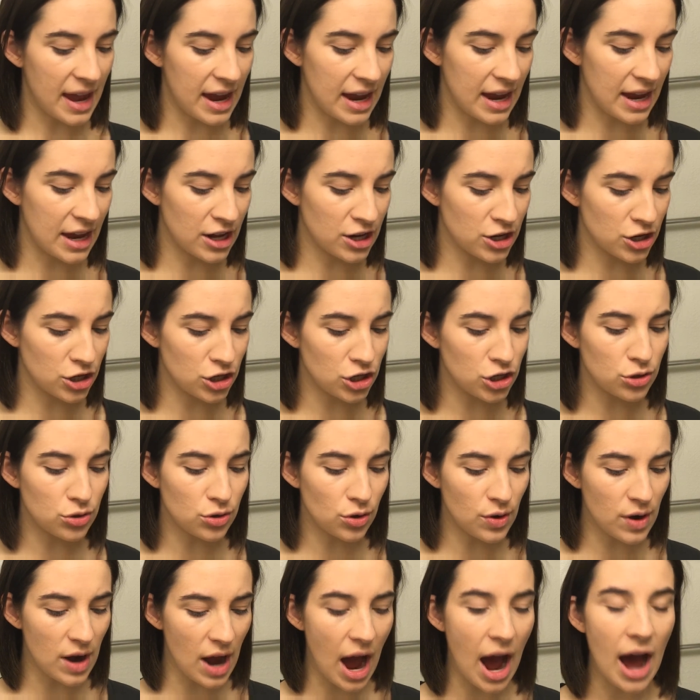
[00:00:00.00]
and
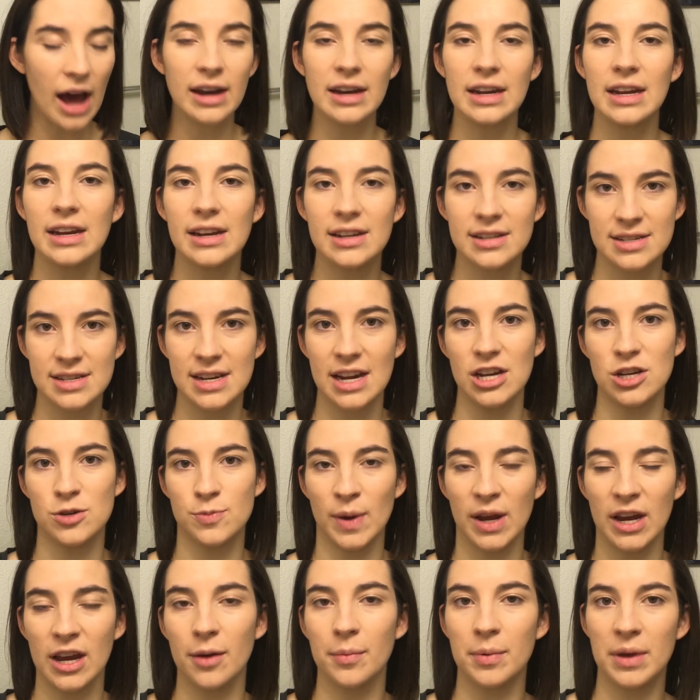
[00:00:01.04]
you do not need a
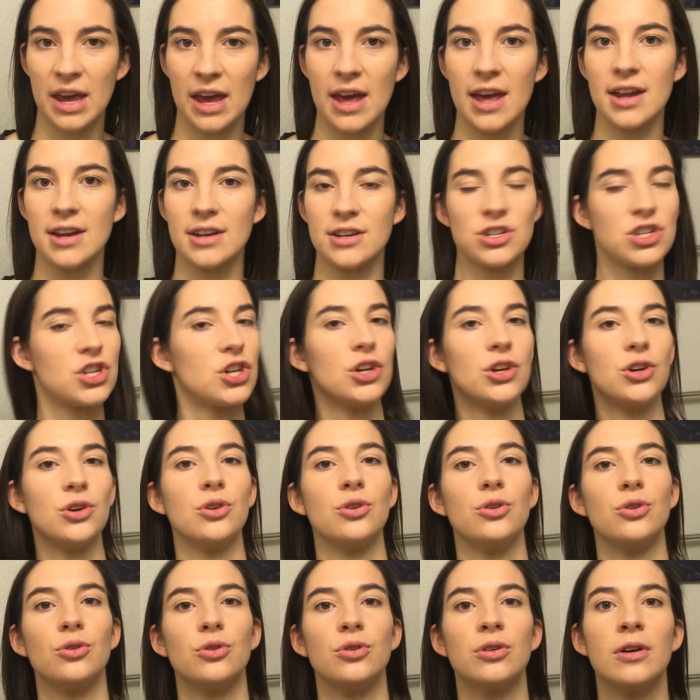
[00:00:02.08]
stage makeup kit
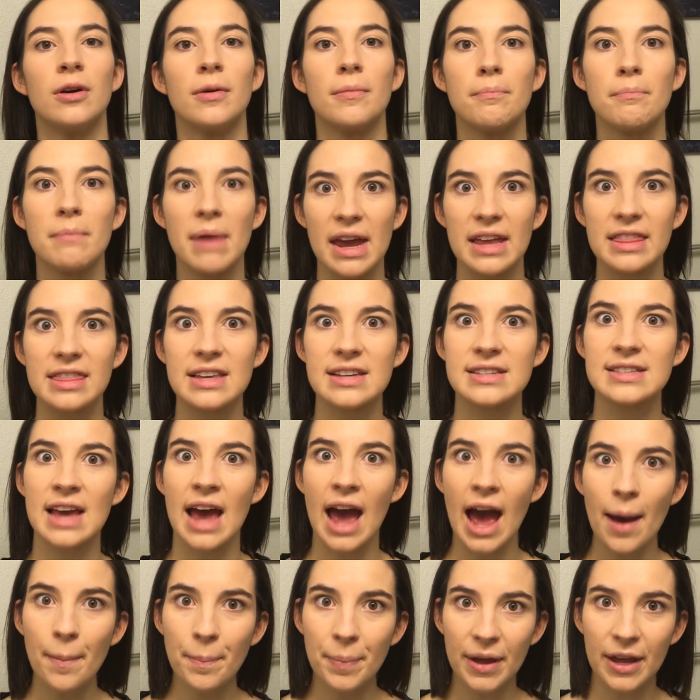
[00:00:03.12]
to make this
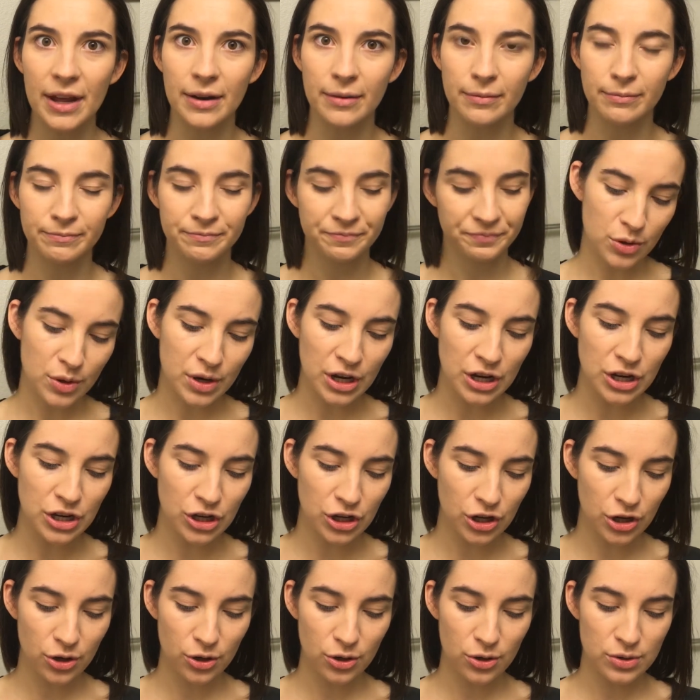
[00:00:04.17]
happen. You
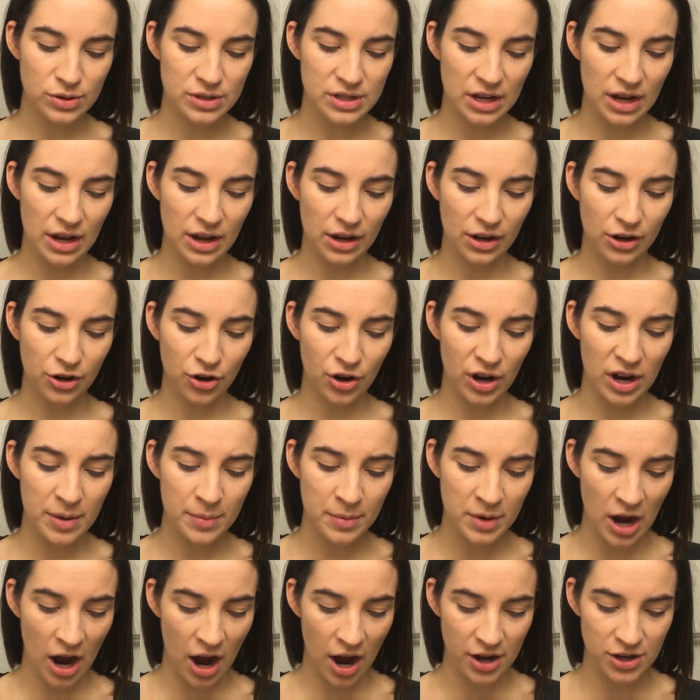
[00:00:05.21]
can use
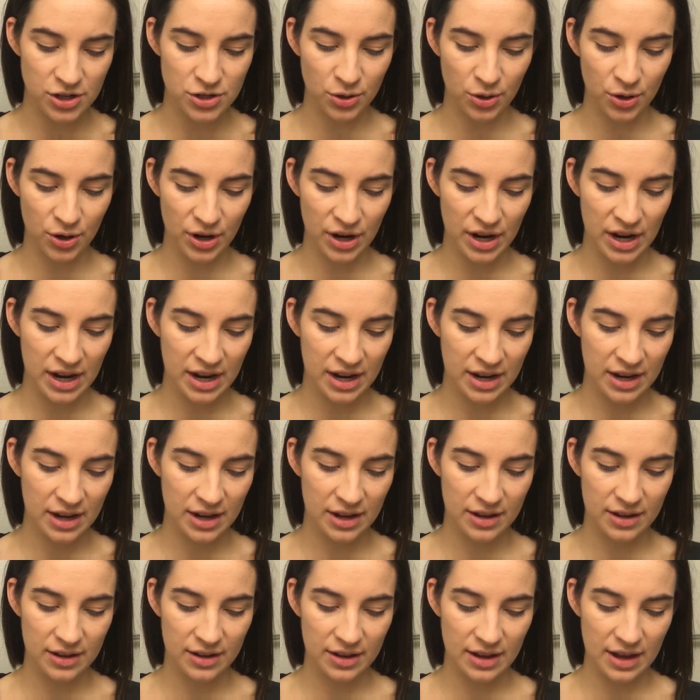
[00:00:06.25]
cream
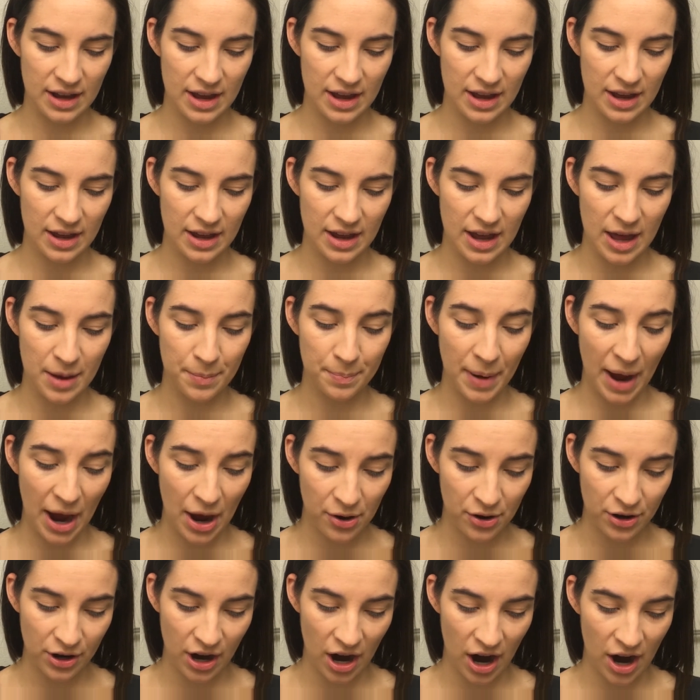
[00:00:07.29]
contouring, and
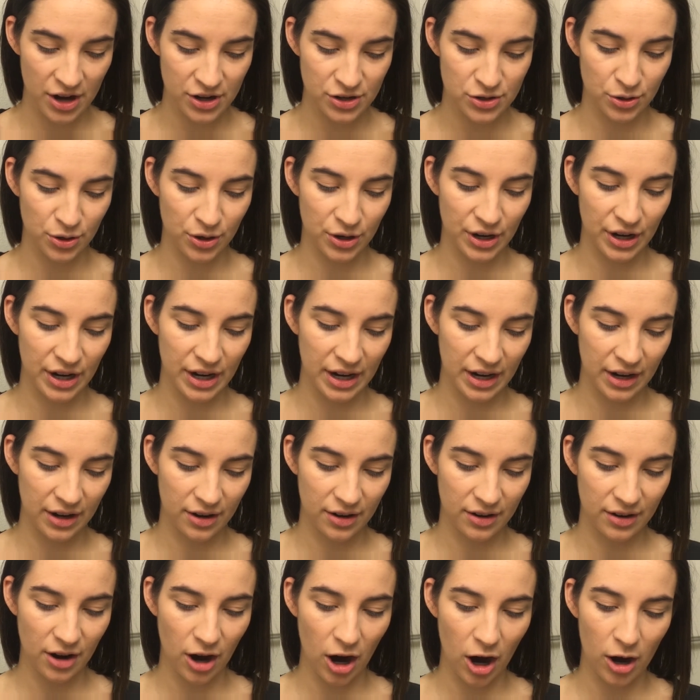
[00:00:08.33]
powder
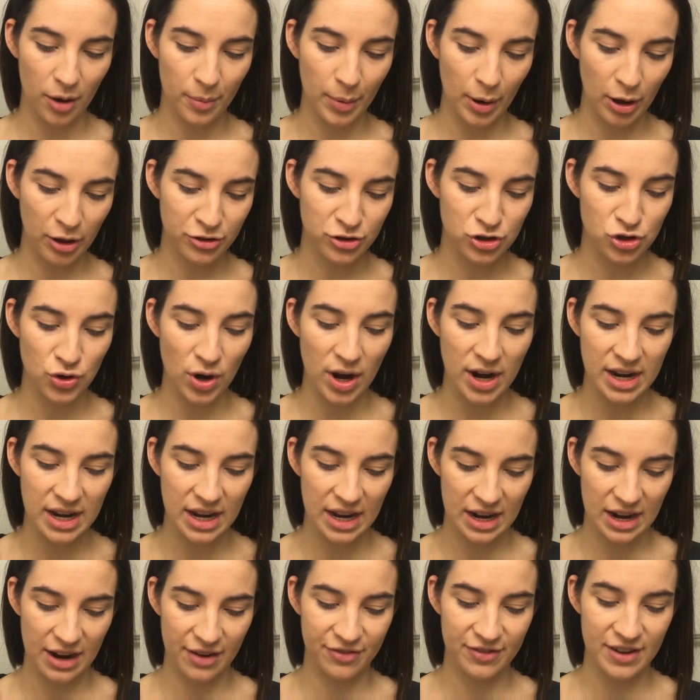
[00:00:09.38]
contouring are both
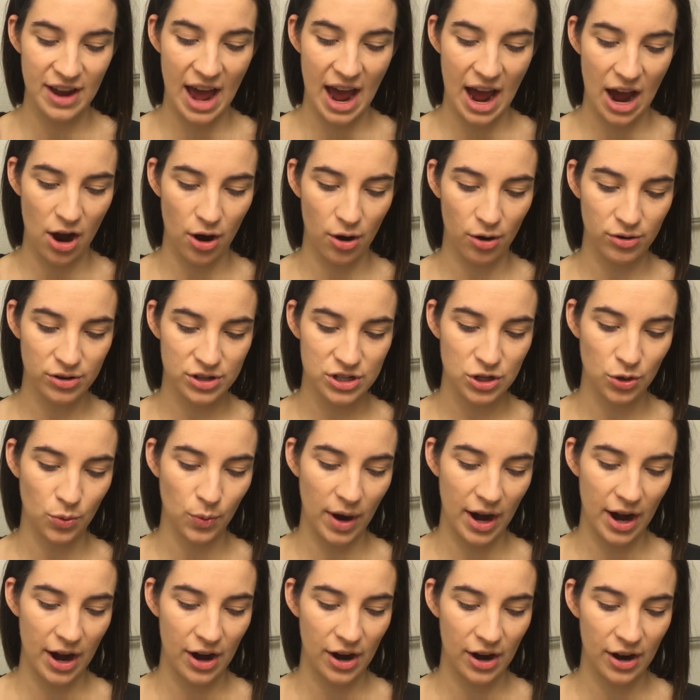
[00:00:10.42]
trendy enough now
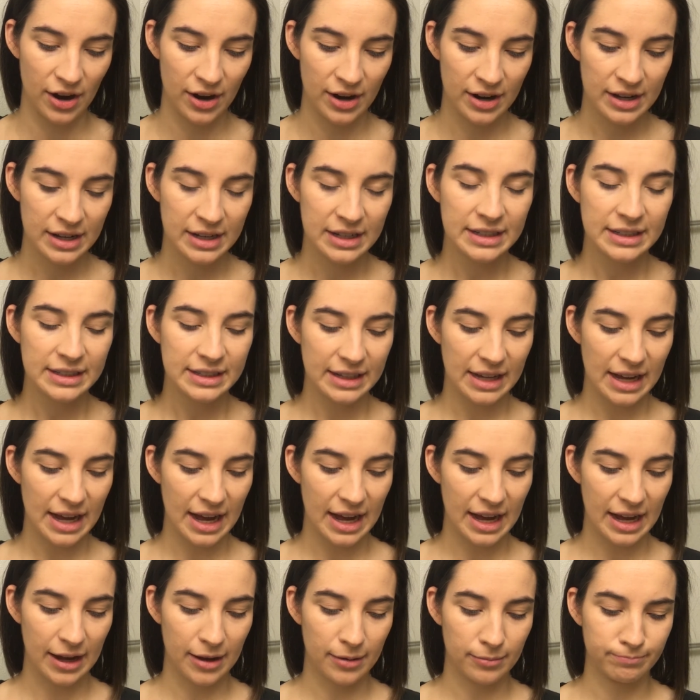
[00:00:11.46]
to where
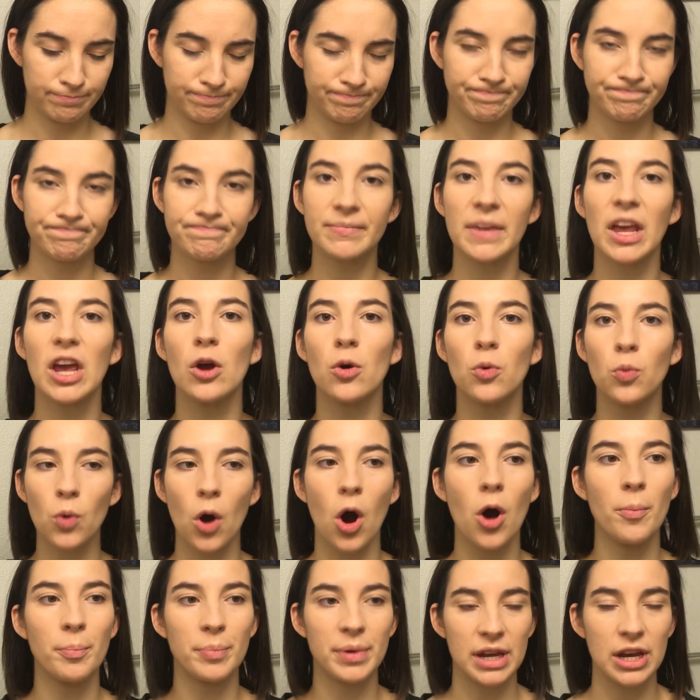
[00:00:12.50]
it
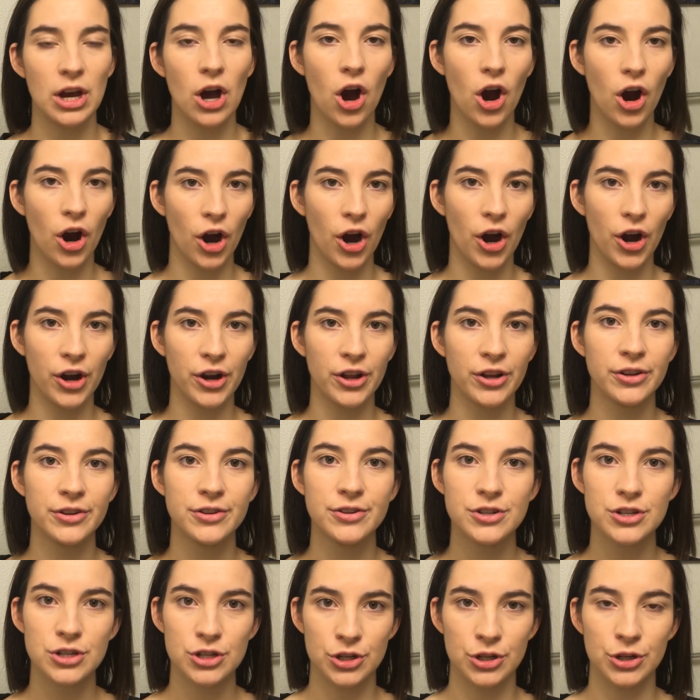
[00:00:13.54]
won't be hard
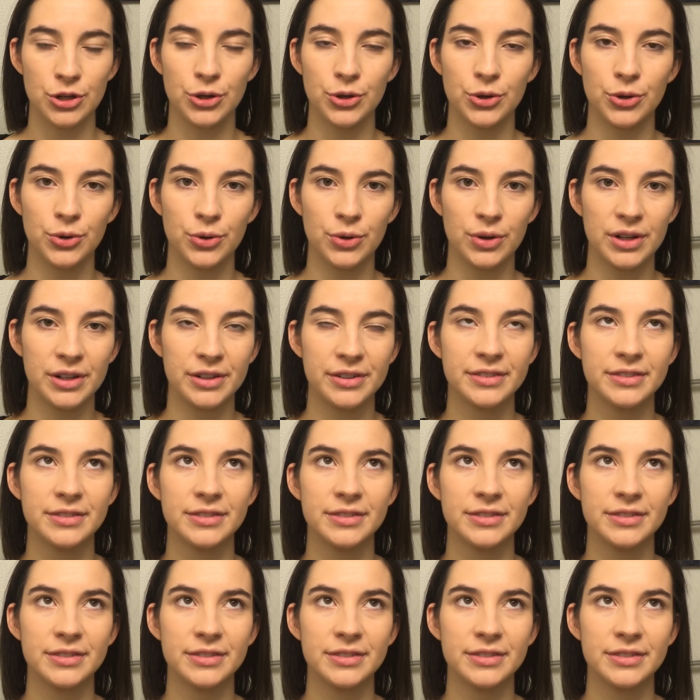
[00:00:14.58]
to